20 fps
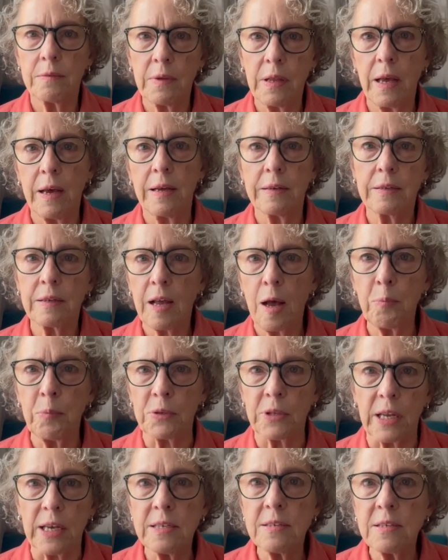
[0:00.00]
a couple
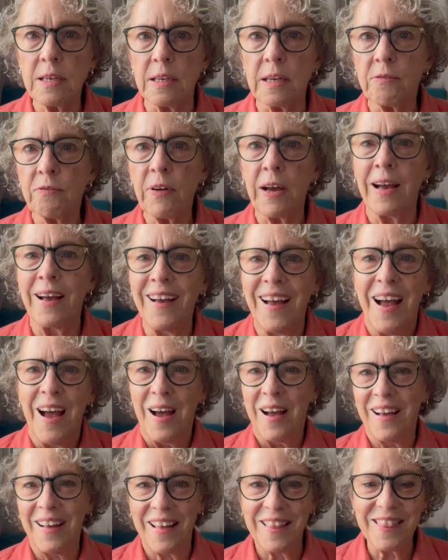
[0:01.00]
dozen if I
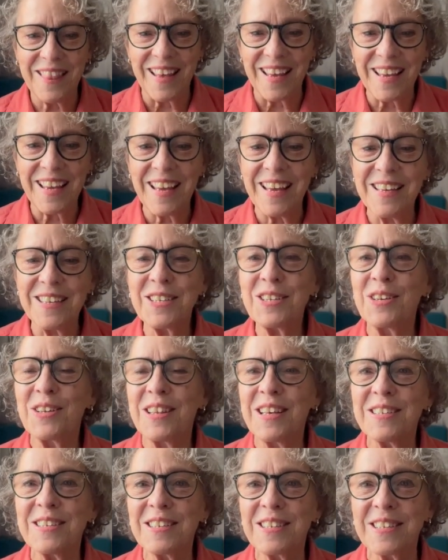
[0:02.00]
think into
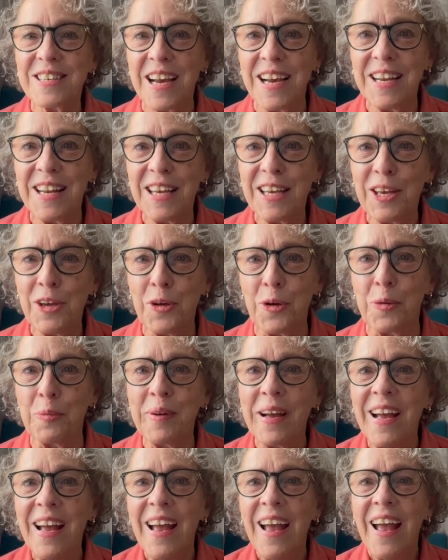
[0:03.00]
this tiny cube.
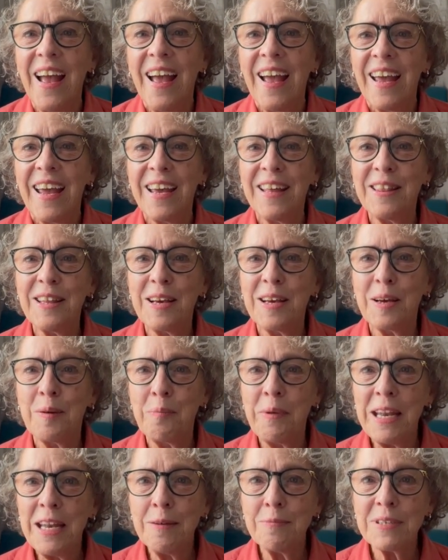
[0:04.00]
In the
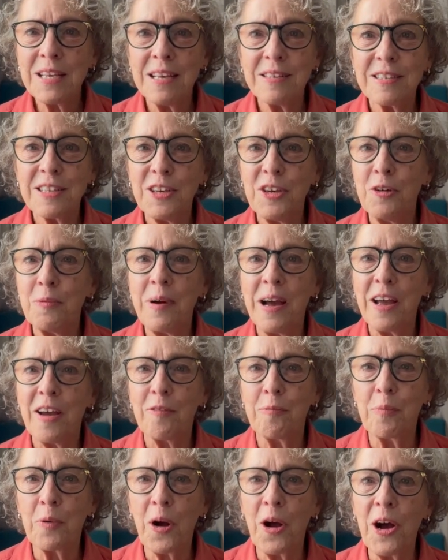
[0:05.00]
medium-sized cube, I
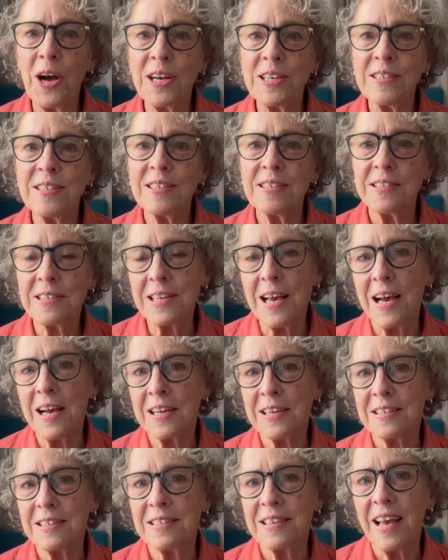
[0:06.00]
have bras,
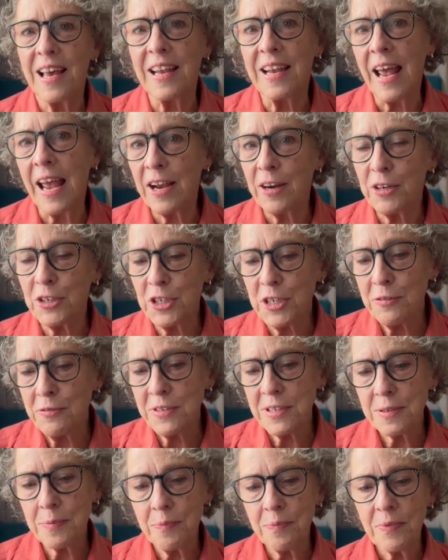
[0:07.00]
socks, and
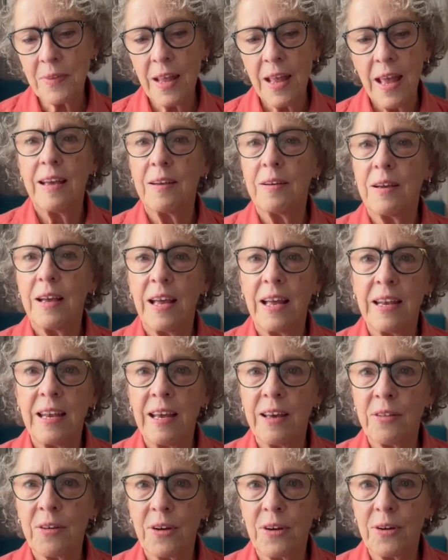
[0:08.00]
handkerchiefs. Any
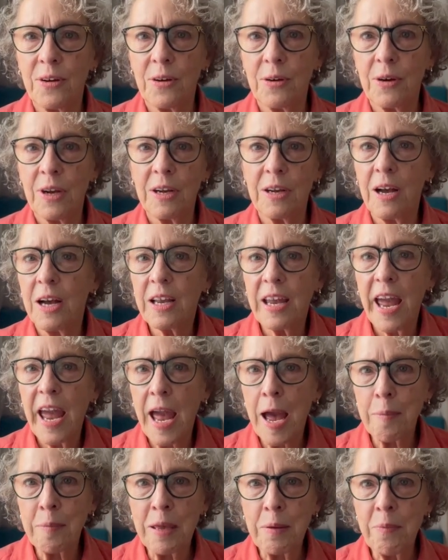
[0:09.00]
other, a
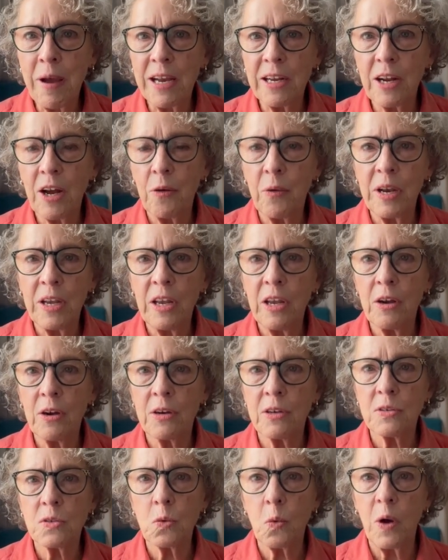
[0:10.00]
cami might go in here
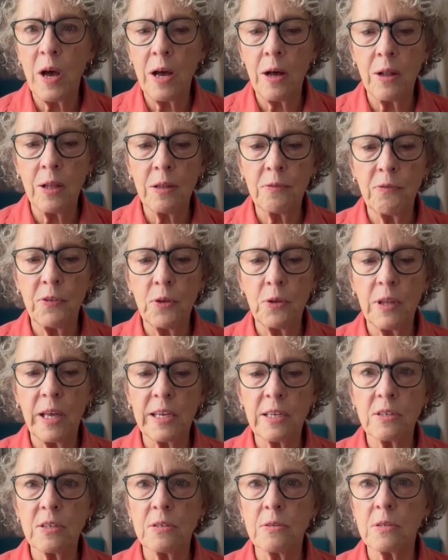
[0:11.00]
as well if you
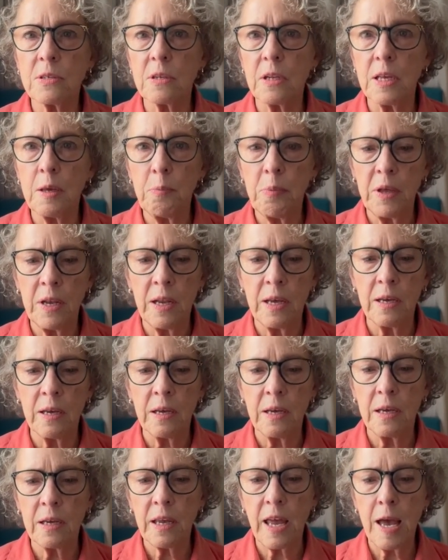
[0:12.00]
like to sleep in
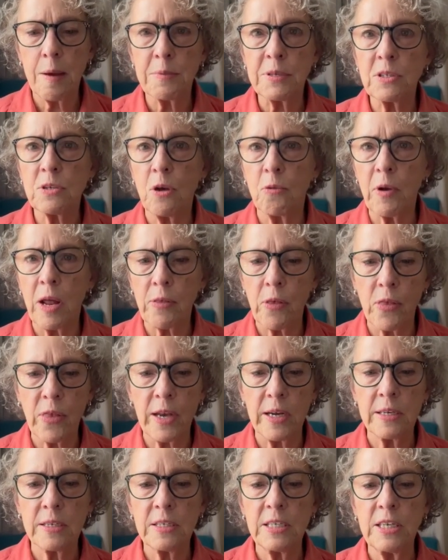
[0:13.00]
a camisole rather than
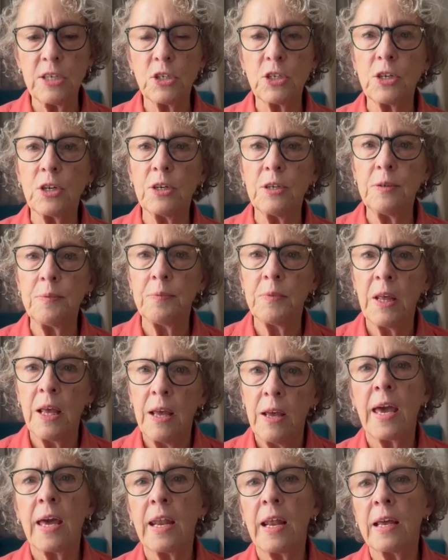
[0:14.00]
a t-shirt.
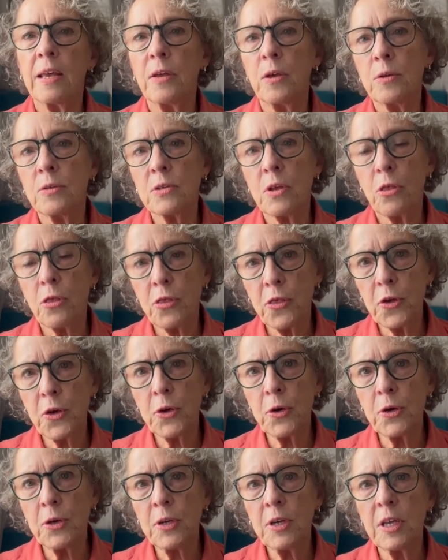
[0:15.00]
And I use a
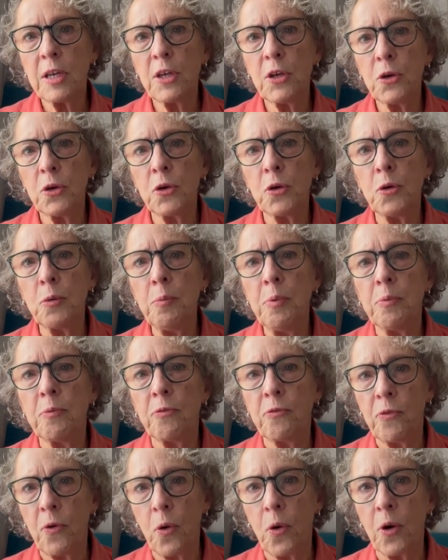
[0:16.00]
3rd cube
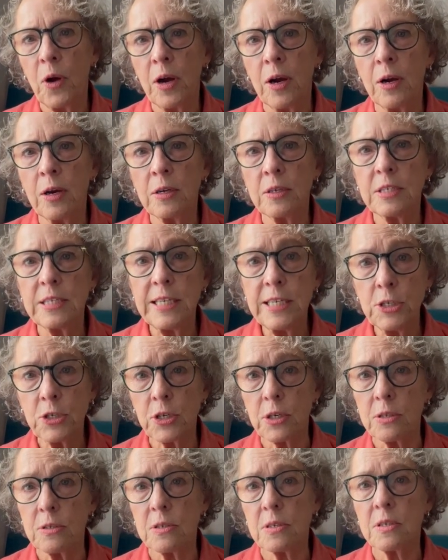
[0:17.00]
for
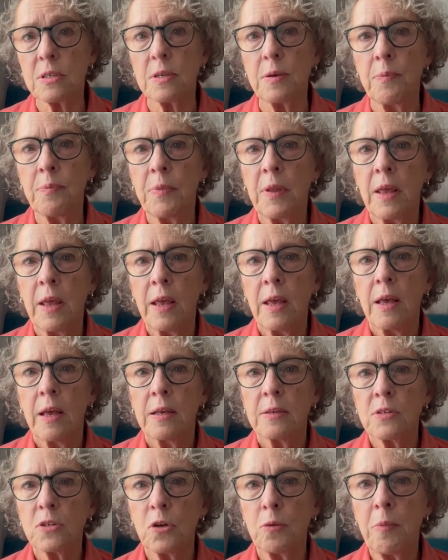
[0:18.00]
t-shirts.
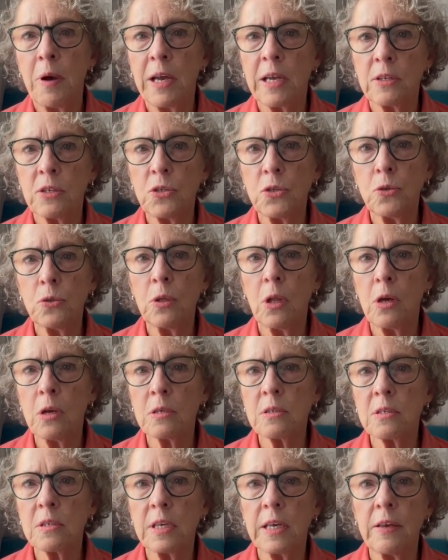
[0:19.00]
So my 2 long
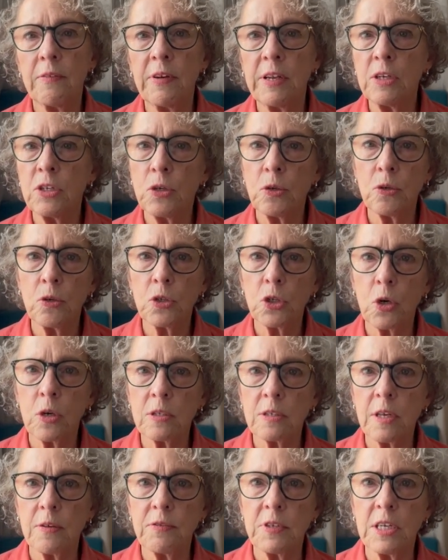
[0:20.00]
sleeve and 2 short
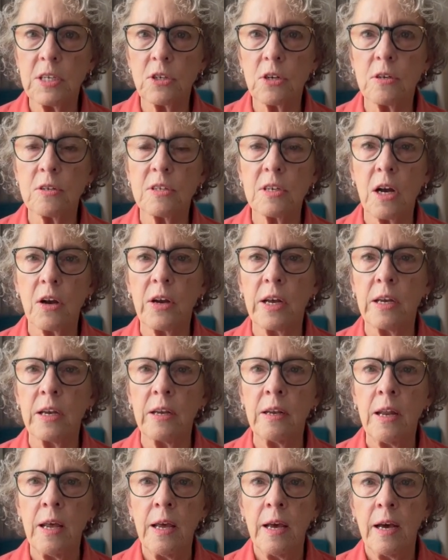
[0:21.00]
sleeve t-shirts are
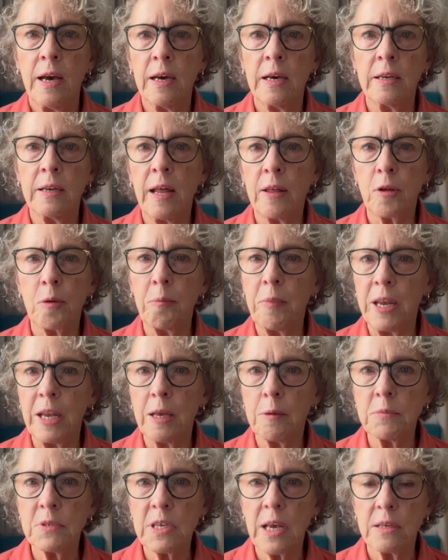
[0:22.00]
in another
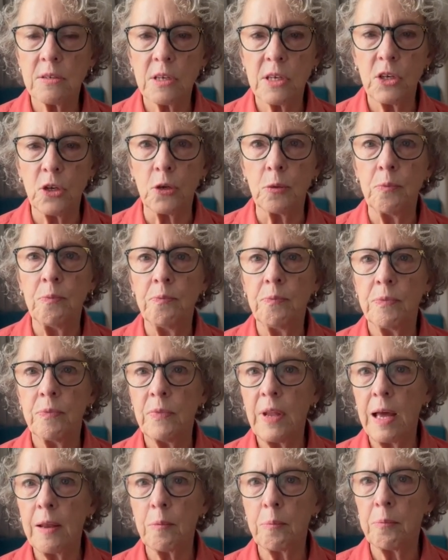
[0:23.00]
medium-sized cube,
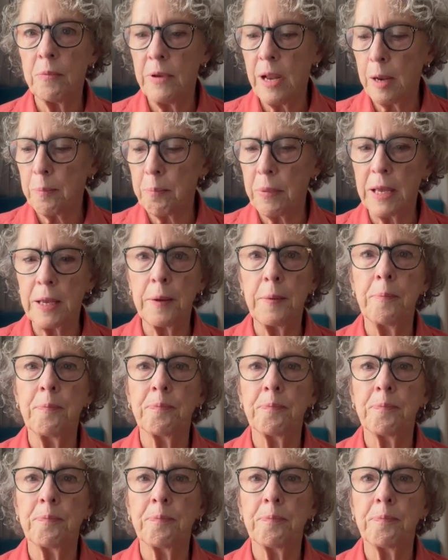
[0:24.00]
not big.